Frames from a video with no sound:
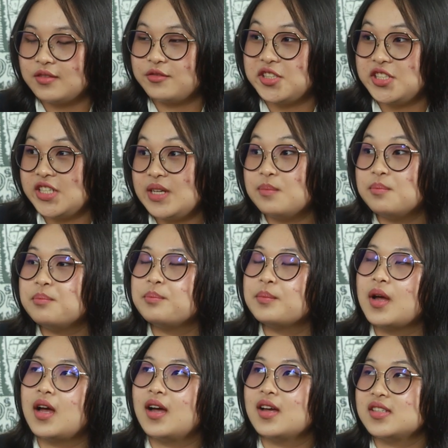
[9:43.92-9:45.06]
regime
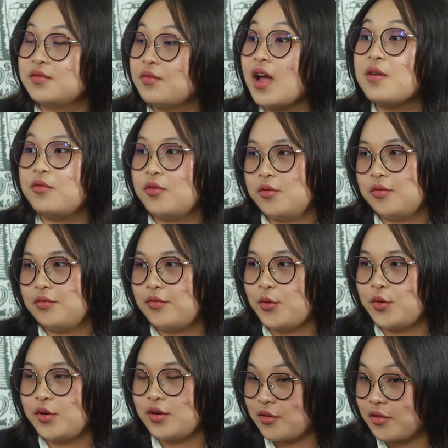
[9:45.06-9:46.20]
survival
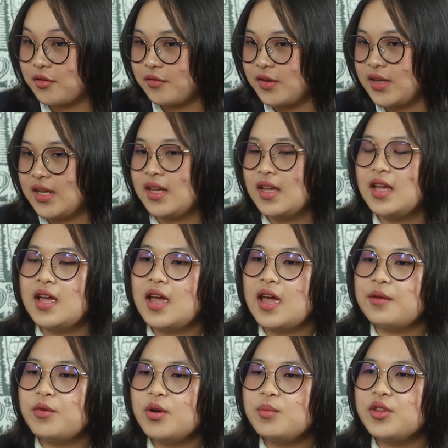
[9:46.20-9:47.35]
for North Korea.
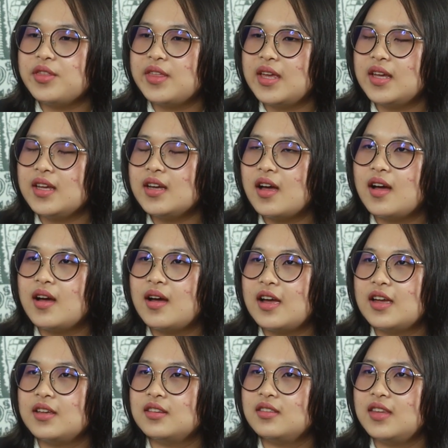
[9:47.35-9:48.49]
And one more thing,
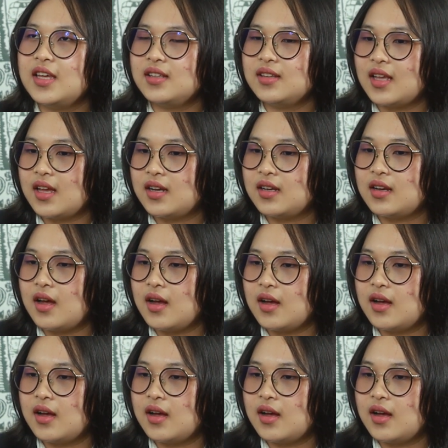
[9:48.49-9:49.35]
I think that